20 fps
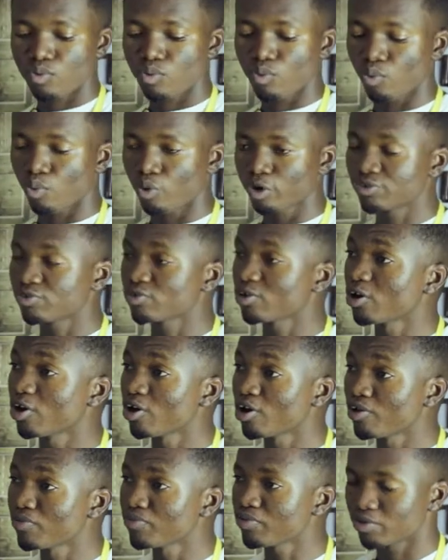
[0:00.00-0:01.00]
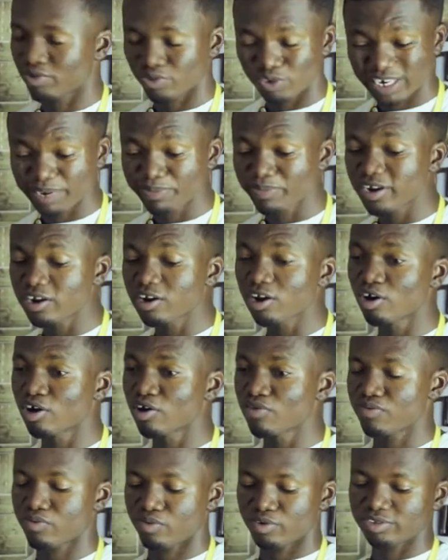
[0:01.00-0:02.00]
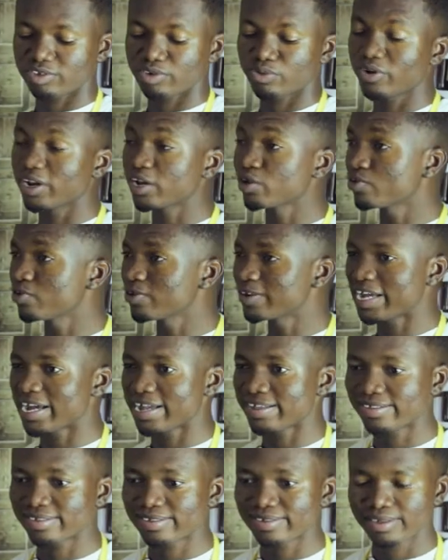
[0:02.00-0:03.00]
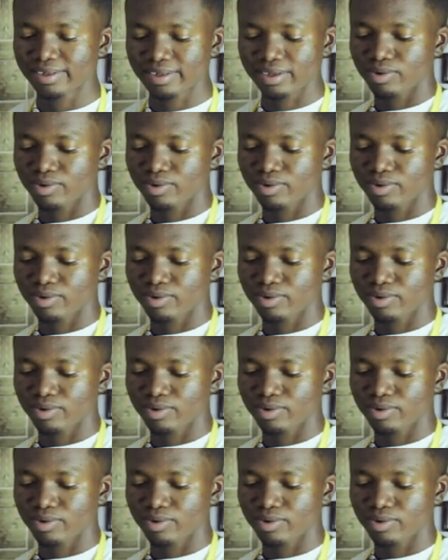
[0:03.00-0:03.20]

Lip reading: what you love, you deeply love, what you're really good at,